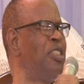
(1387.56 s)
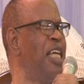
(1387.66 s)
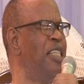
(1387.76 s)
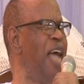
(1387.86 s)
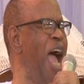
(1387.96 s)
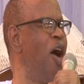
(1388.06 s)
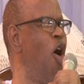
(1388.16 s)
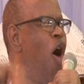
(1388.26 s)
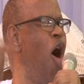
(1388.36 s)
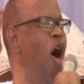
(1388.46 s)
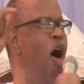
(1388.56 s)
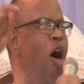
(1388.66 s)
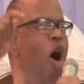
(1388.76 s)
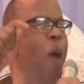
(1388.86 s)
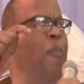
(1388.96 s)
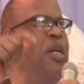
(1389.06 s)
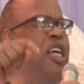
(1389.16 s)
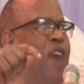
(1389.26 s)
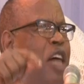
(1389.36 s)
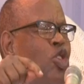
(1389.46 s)
you seen
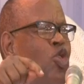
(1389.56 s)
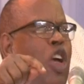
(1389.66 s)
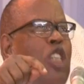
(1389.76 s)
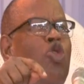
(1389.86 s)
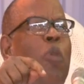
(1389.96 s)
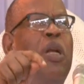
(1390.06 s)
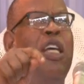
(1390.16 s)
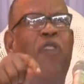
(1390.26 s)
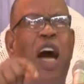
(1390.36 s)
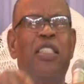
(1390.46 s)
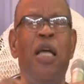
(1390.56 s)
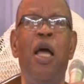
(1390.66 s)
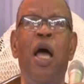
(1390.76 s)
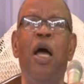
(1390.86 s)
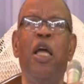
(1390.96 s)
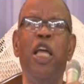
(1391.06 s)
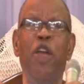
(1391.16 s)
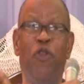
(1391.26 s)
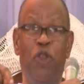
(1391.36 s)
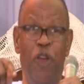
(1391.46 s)
unbelievers talking to believers?
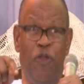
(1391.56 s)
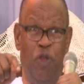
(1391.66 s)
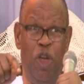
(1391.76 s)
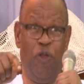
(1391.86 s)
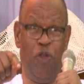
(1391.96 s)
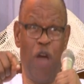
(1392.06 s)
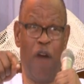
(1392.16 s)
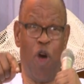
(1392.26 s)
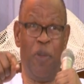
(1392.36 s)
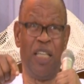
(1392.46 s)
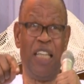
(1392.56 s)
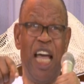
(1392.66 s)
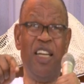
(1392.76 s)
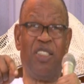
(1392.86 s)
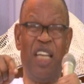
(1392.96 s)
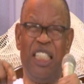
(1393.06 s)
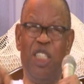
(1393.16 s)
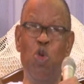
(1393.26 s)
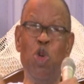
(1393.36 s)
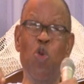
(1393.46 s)
If, if, if you have committed
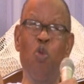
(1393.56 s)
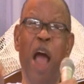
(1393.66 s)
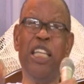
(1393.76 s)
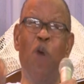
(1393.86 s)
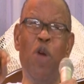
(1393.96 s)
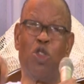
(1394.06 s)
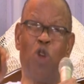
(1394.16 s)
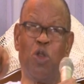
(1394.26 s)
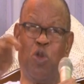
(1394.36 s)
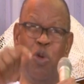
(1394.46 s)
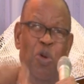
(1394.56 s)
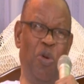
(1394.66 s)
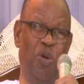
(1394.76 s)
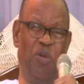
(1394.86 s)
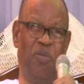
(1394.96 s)
anything, the, the way they will talk to you,